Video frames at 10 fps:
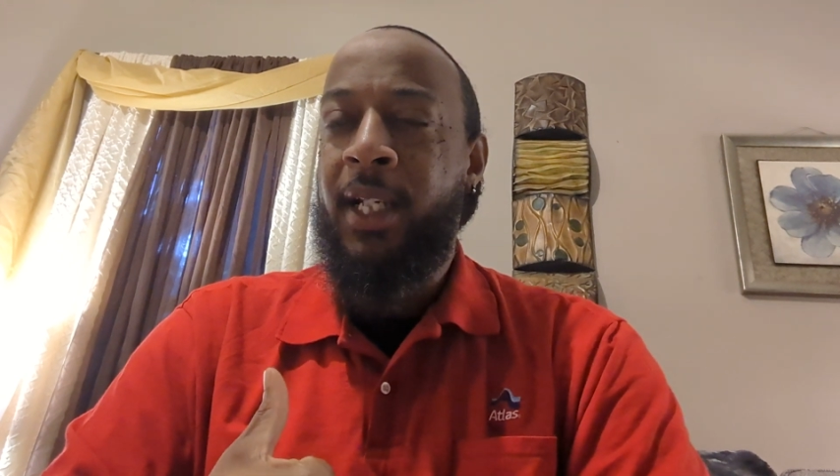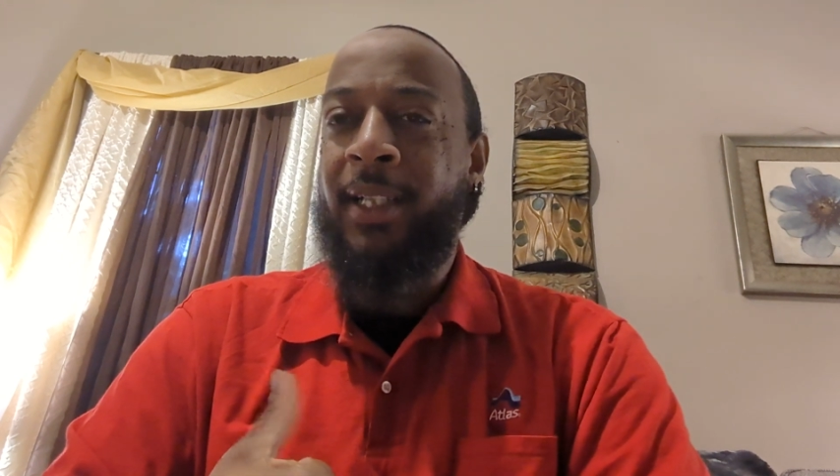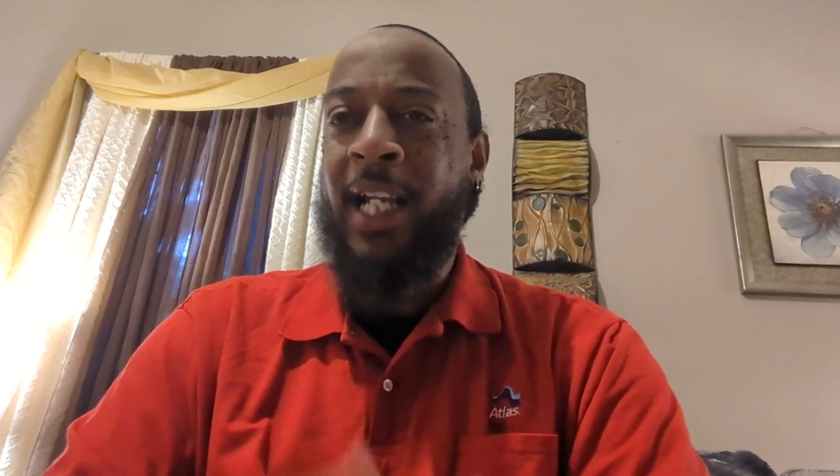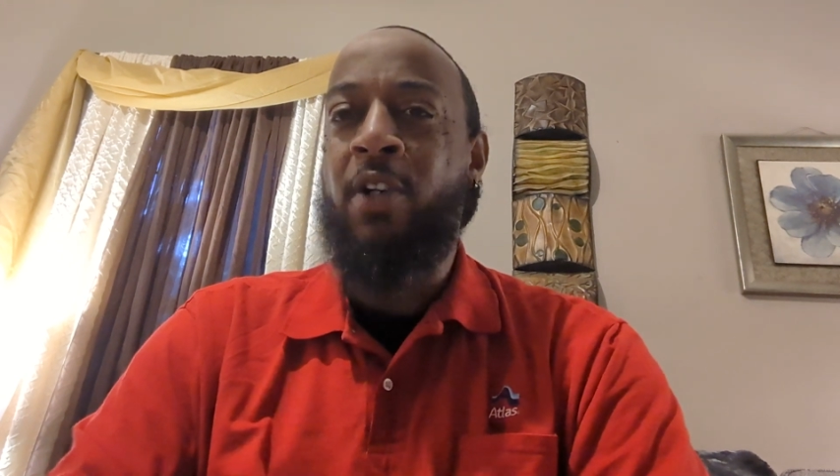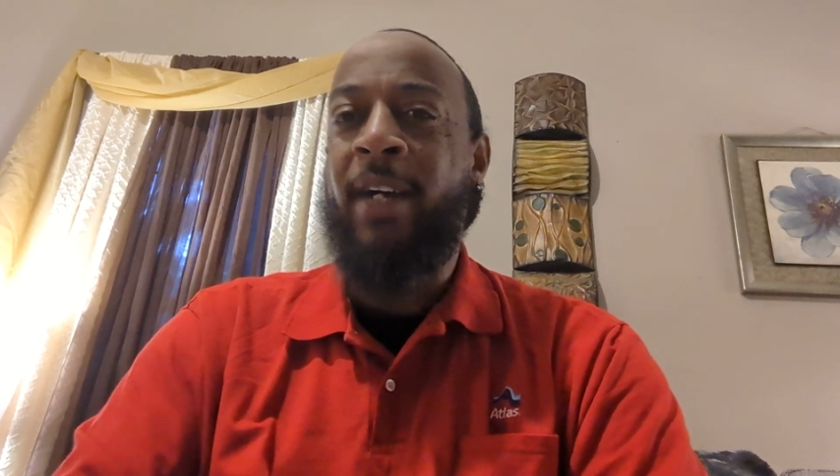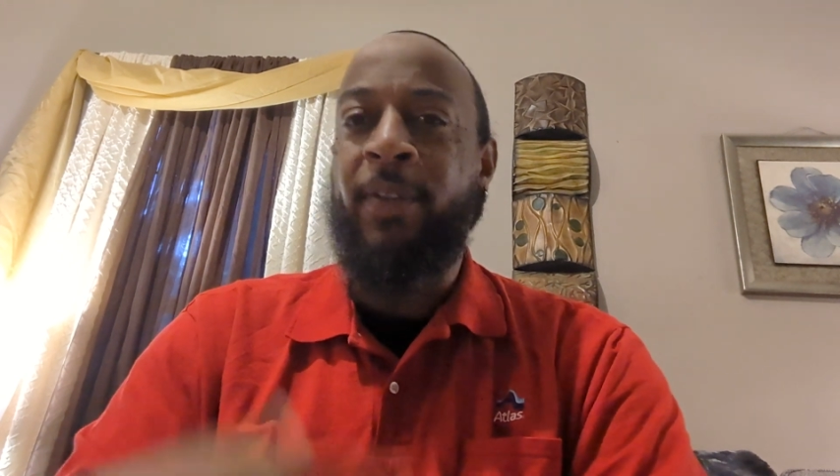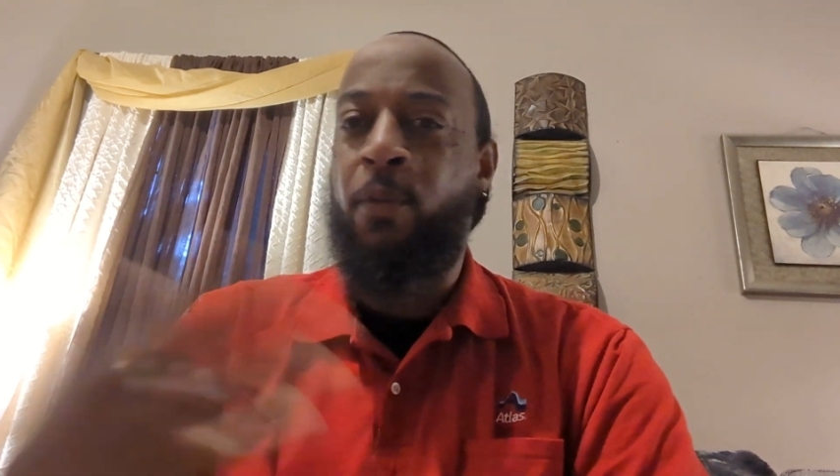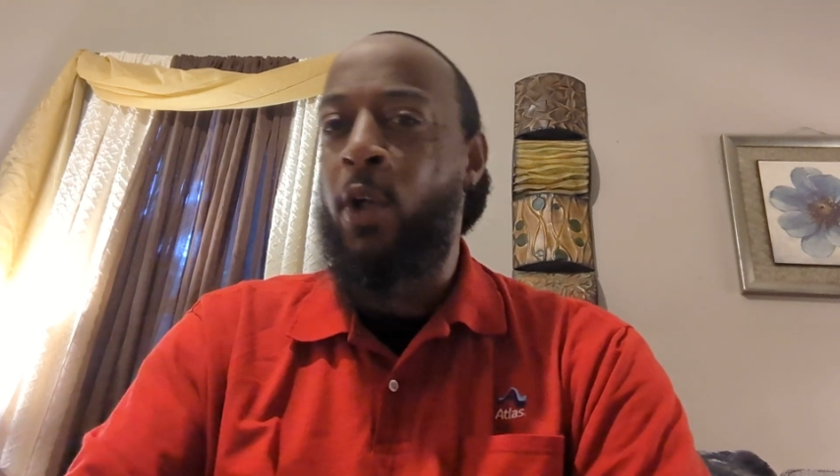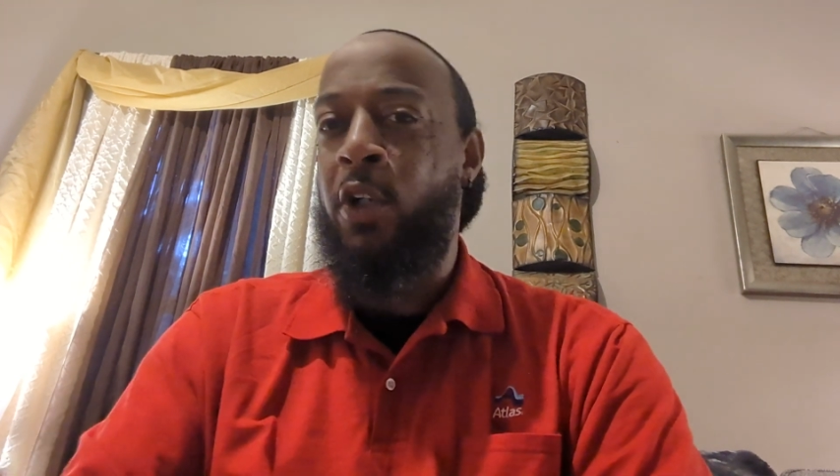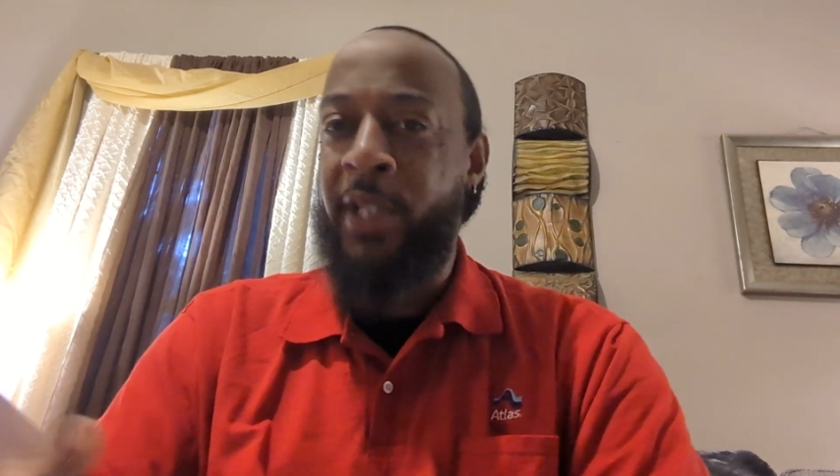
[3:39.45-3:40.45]
They're going to have to
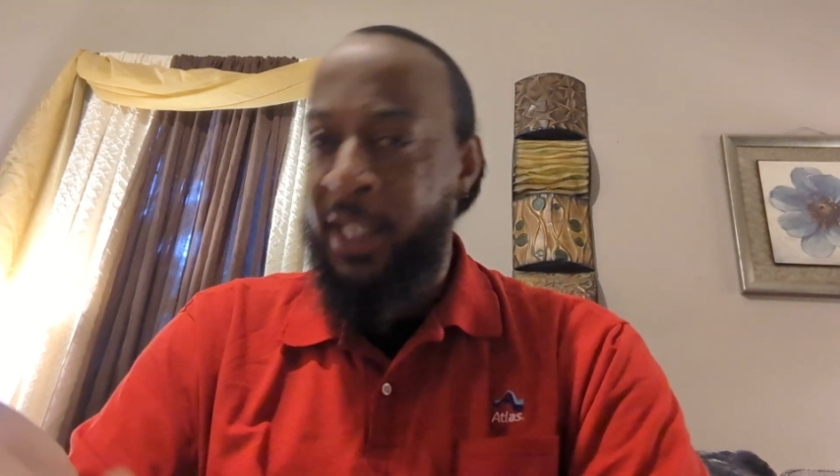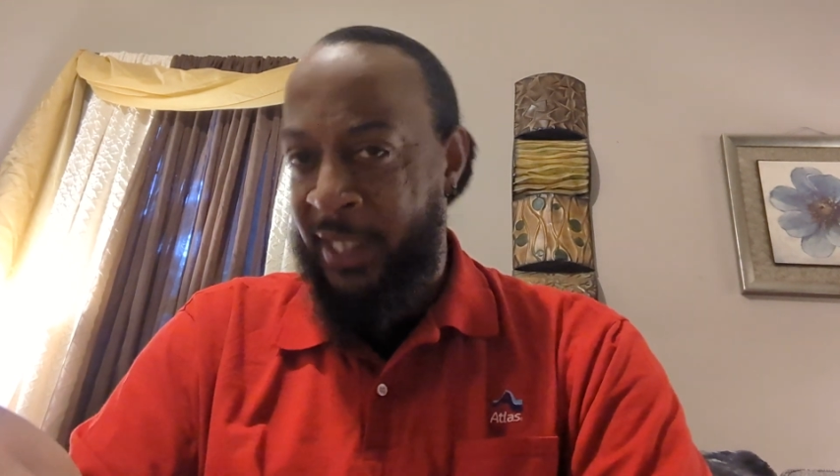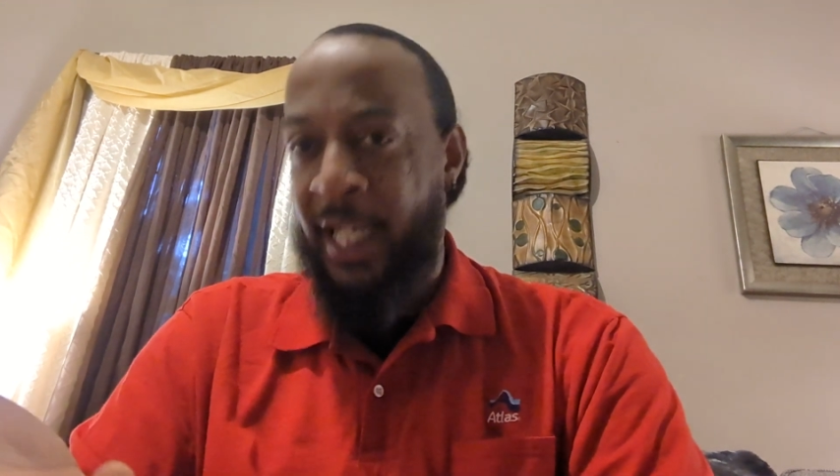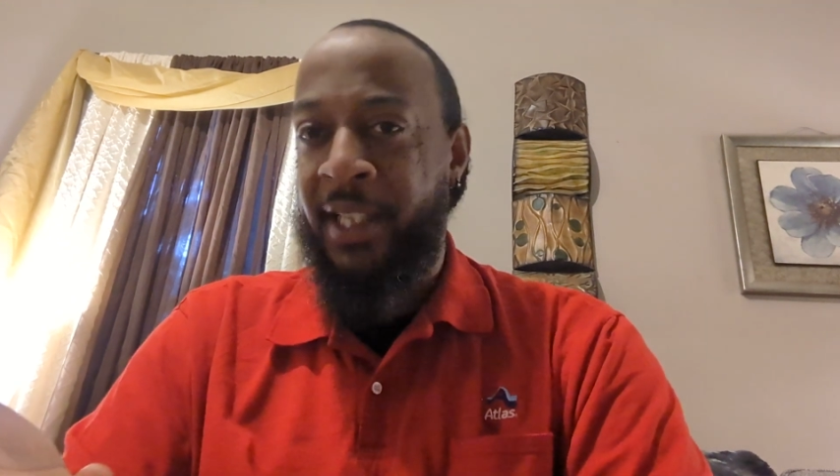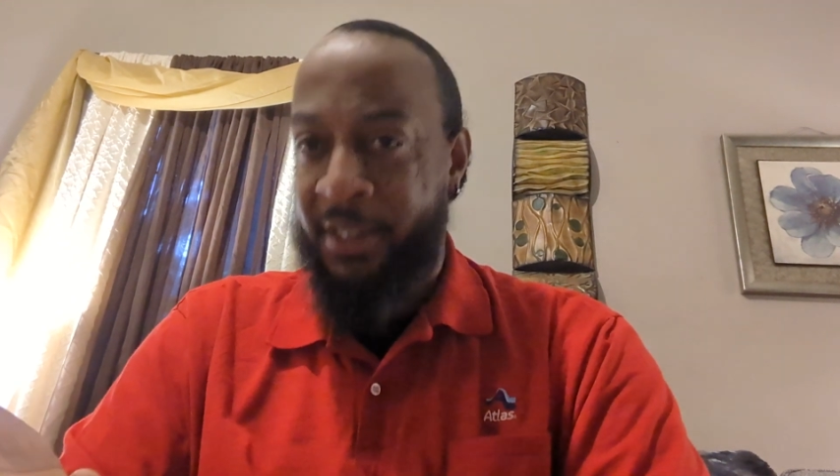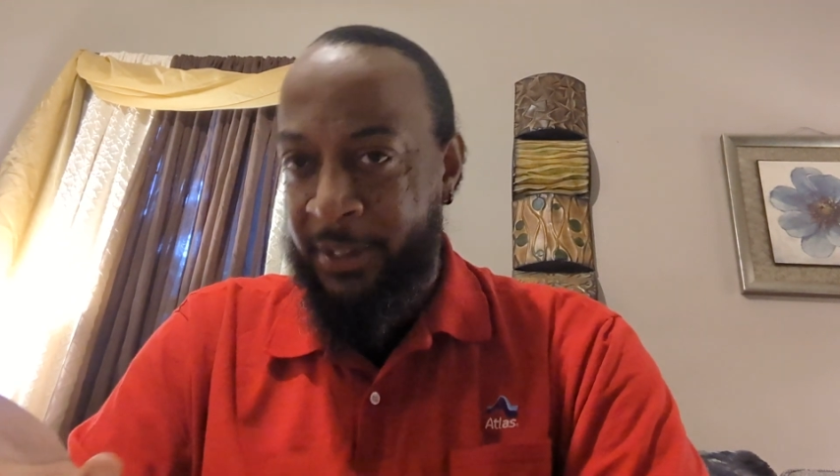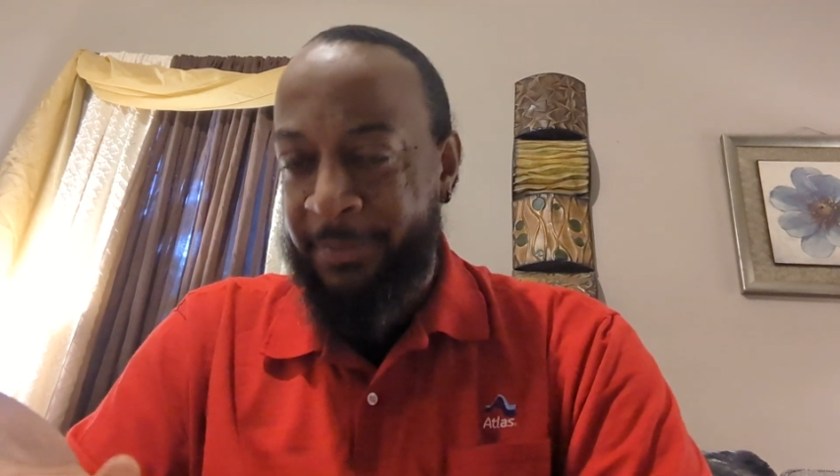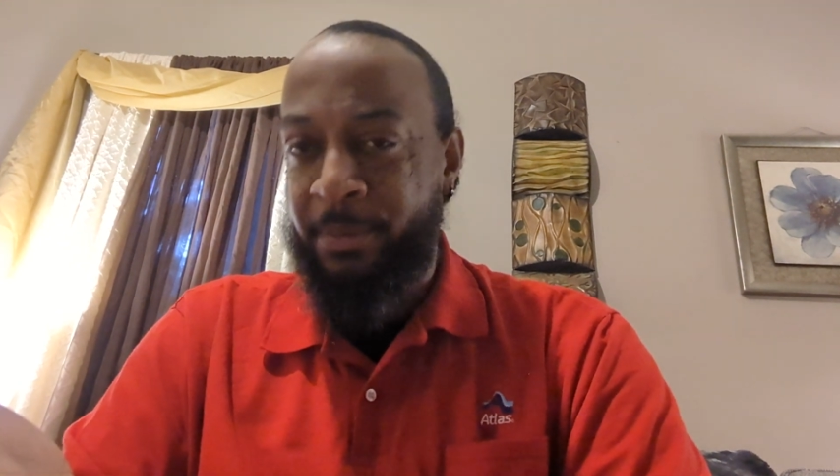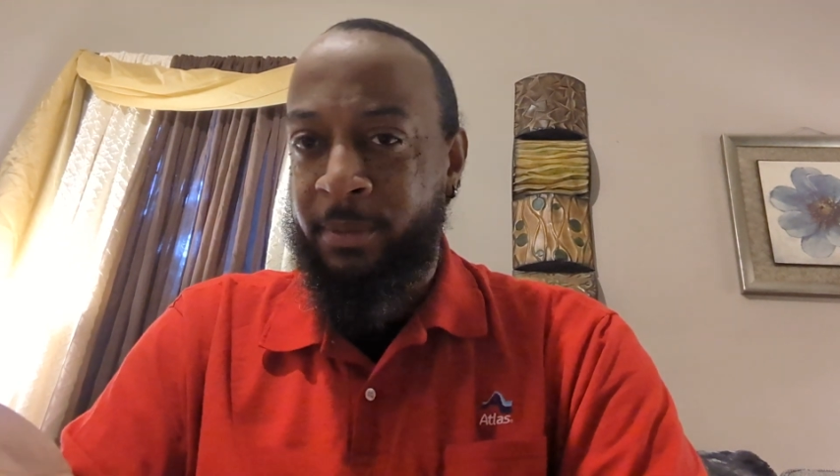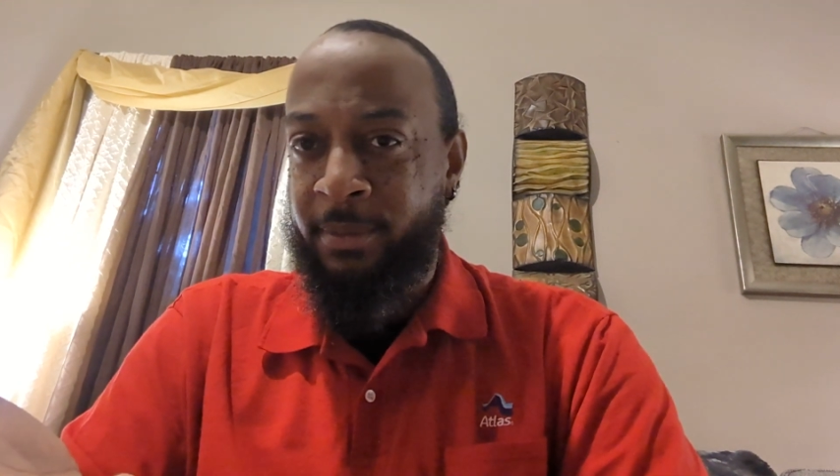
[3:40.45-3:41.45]
work on their talents.
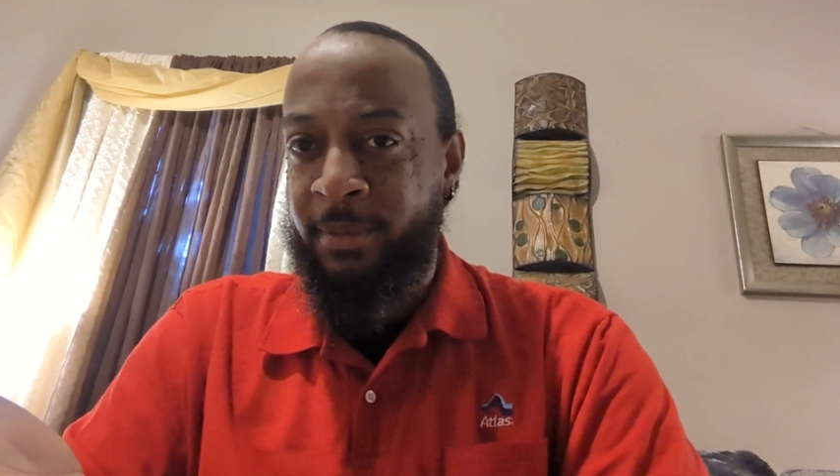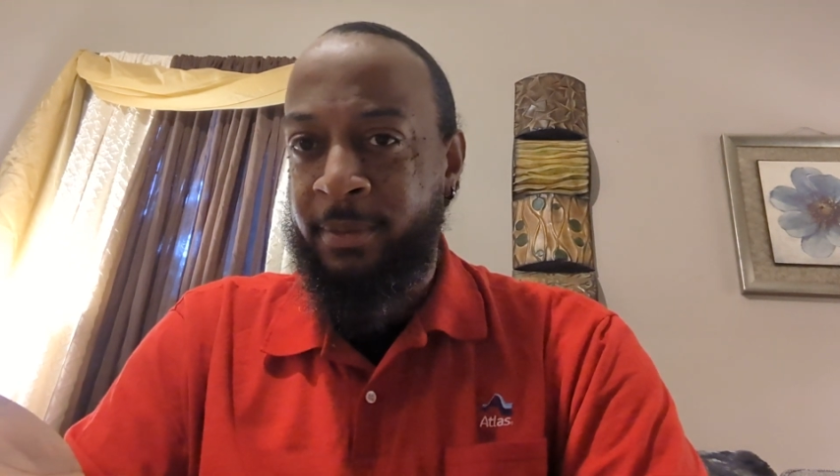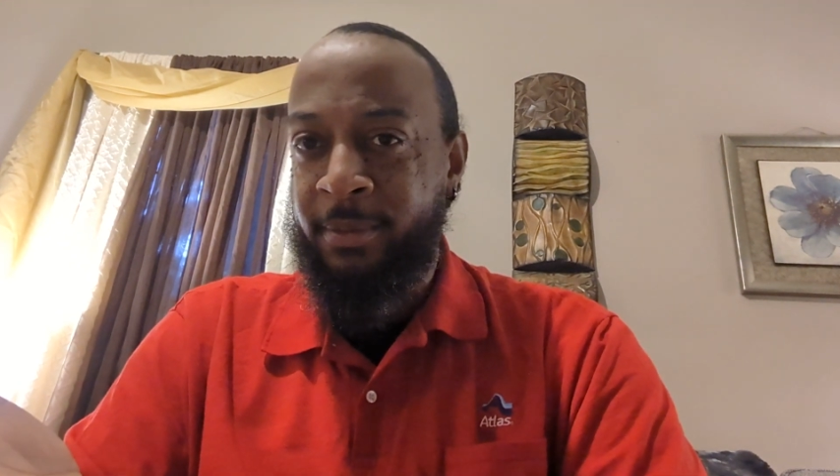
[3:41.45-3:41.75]
They're